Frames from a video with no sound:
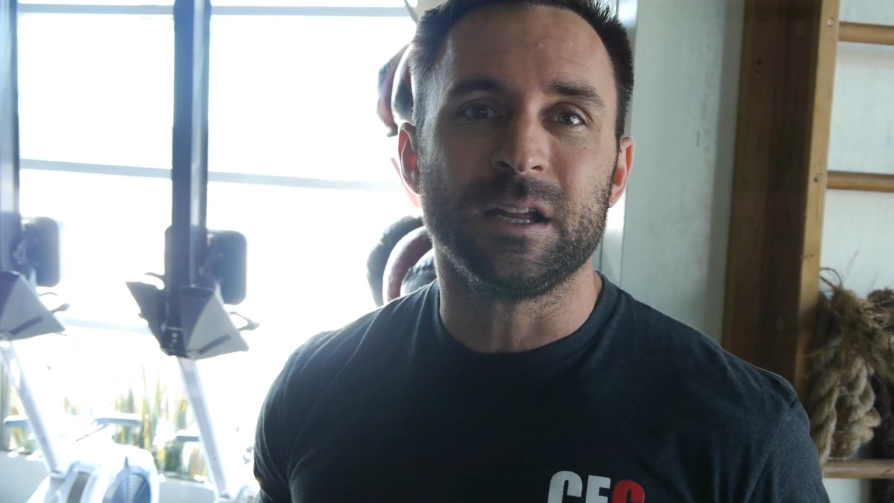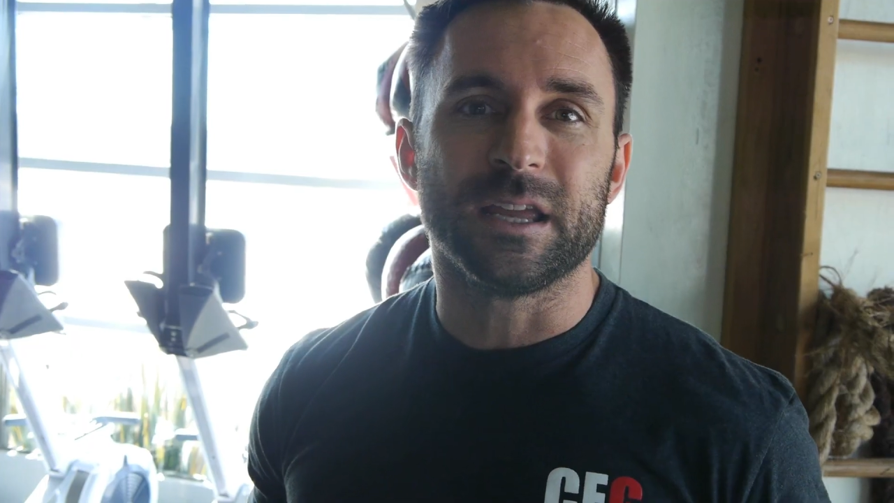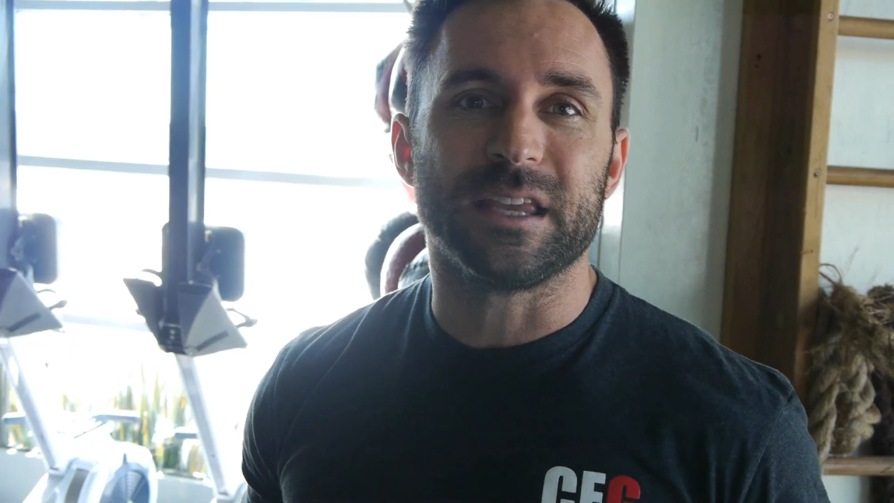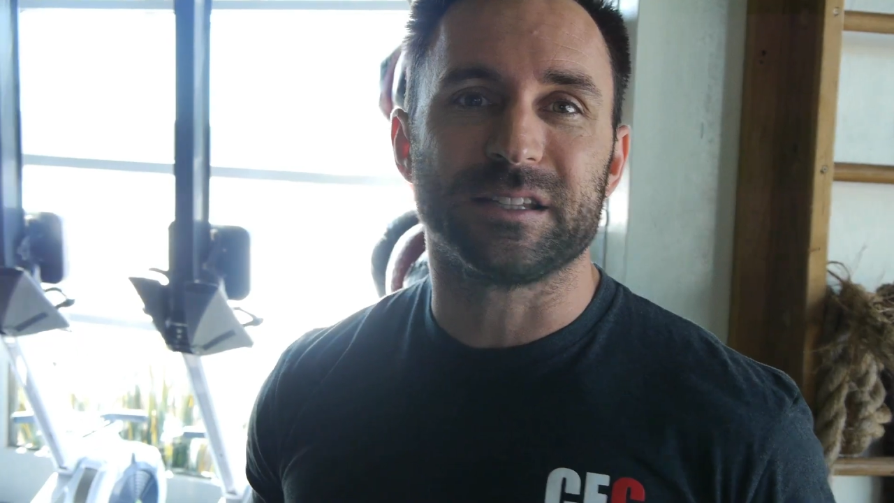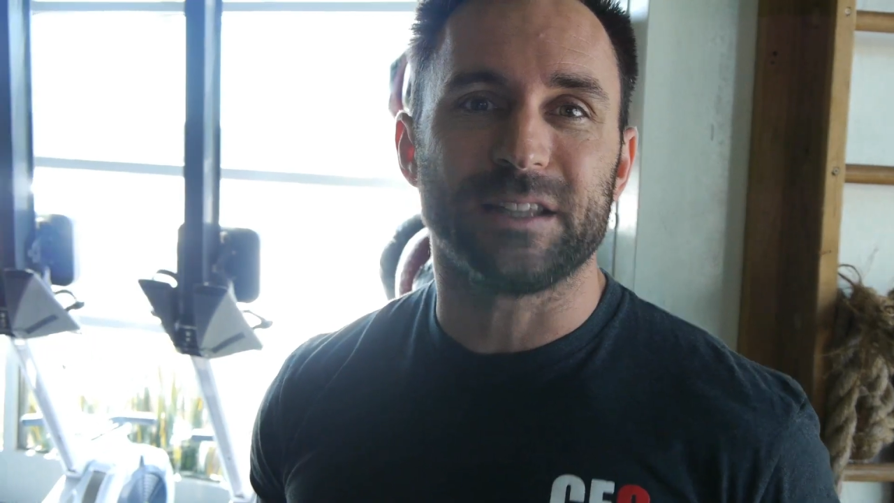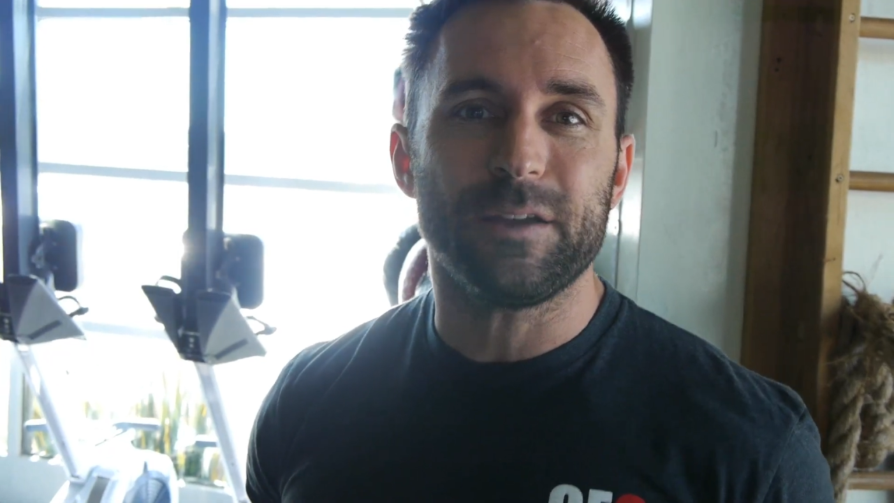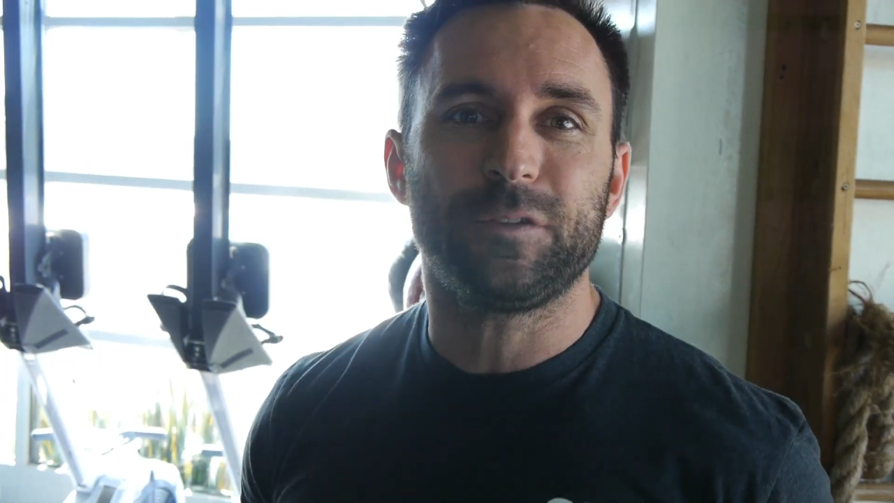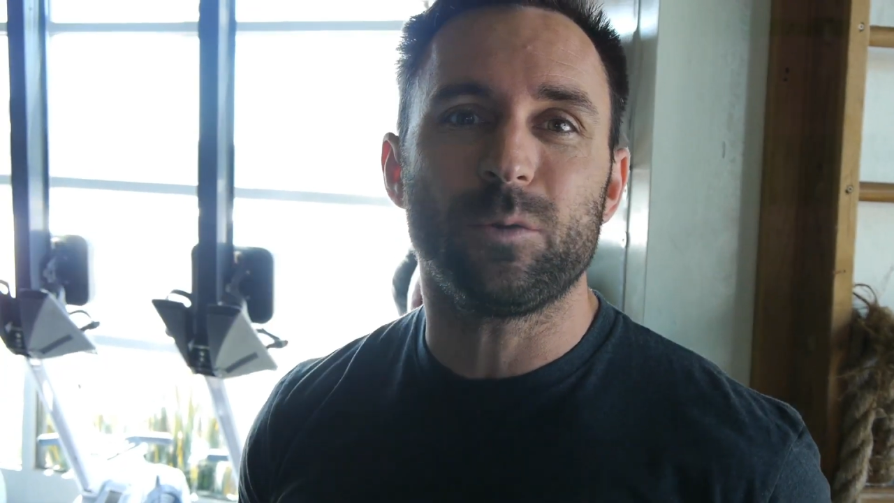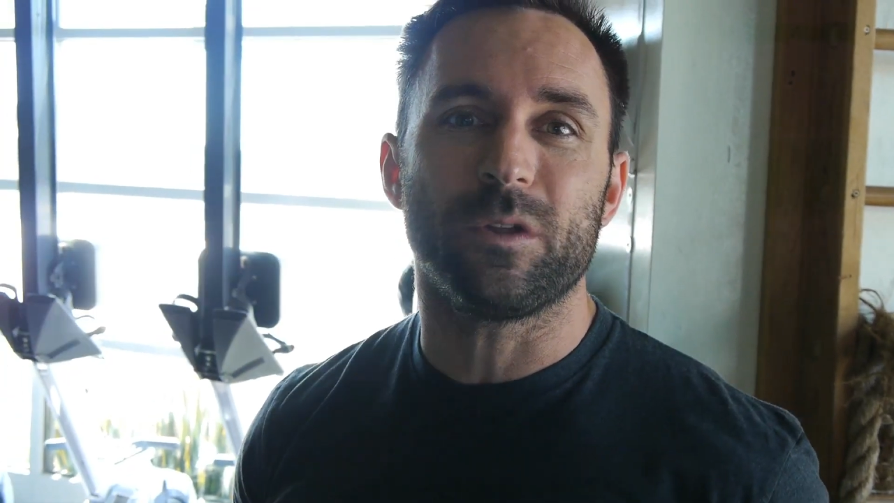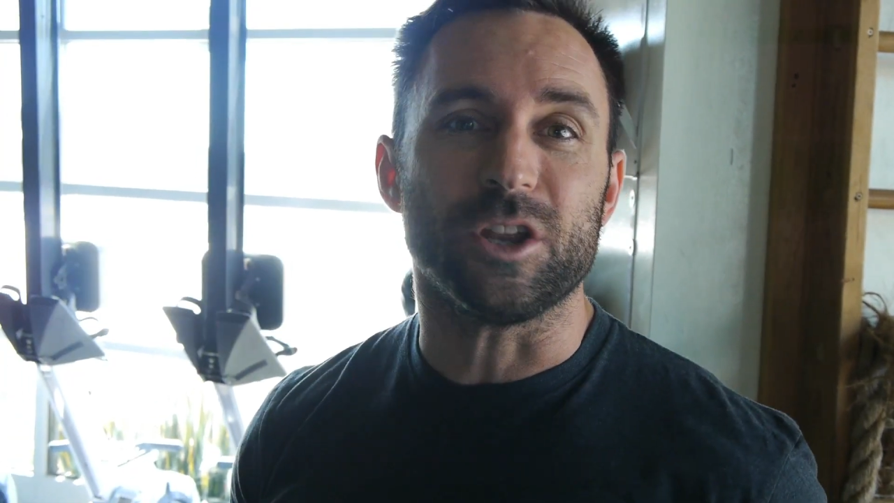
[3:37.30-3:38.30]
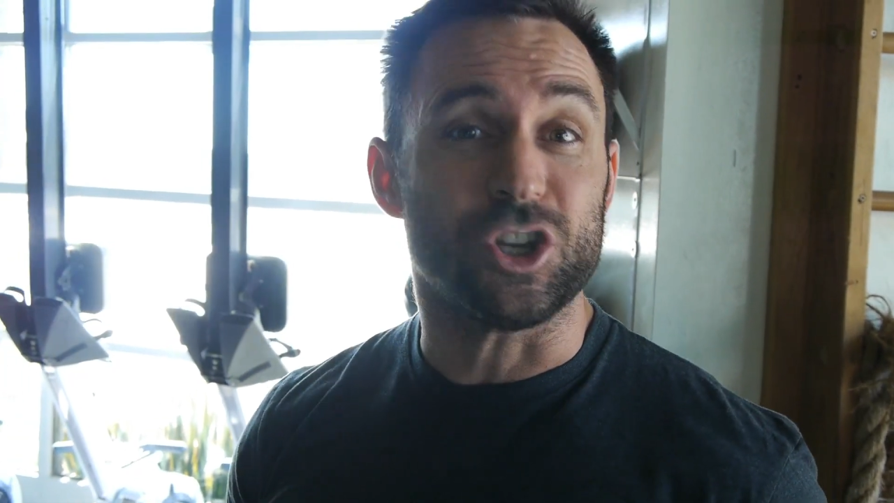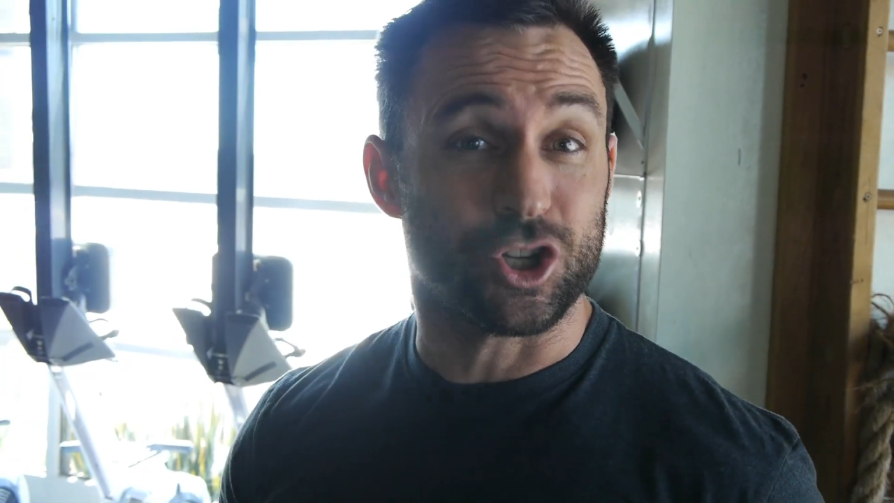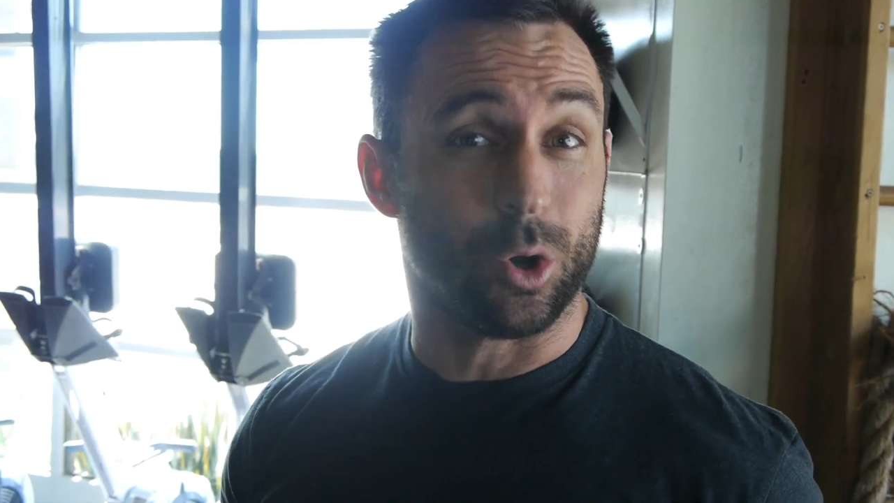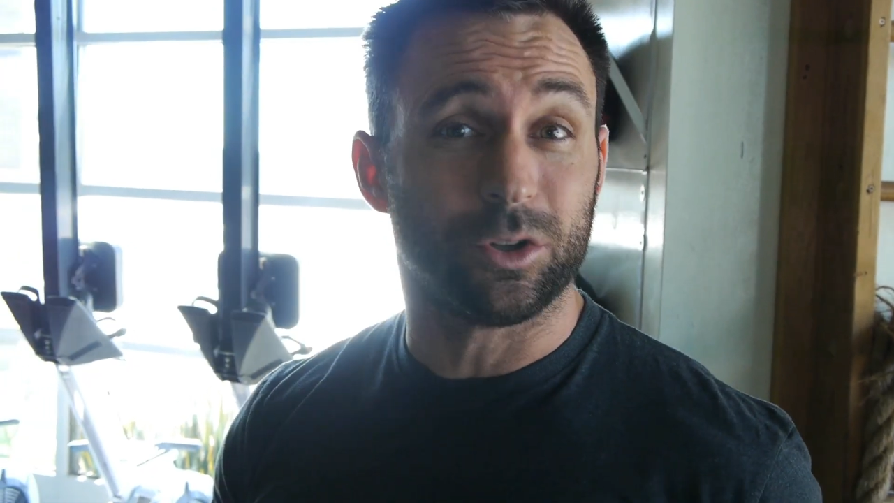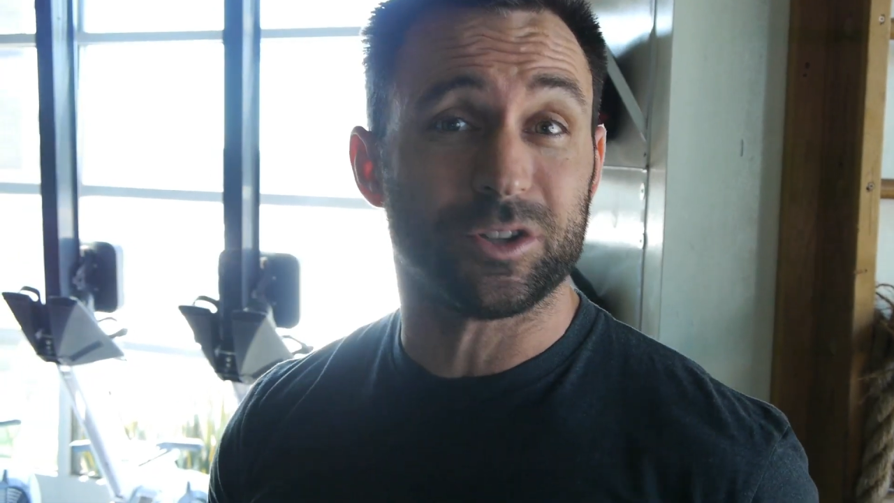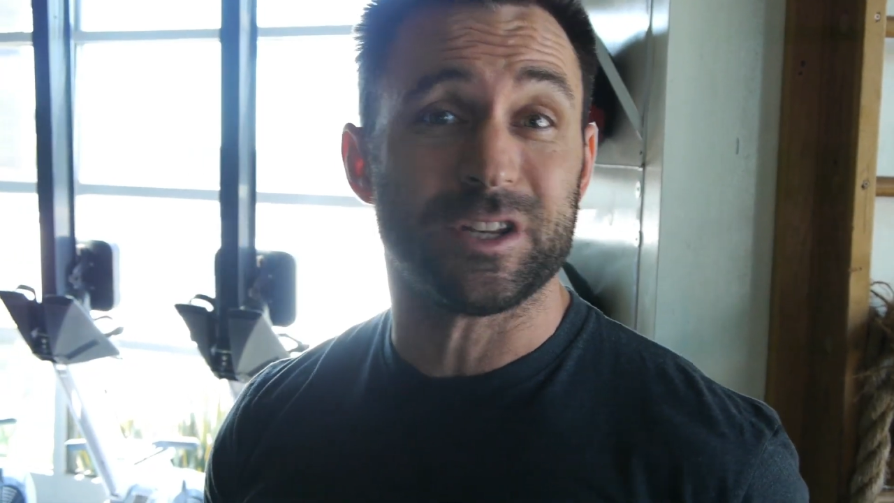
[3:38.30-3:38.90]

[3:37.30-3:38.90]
He's lifted with his shoulders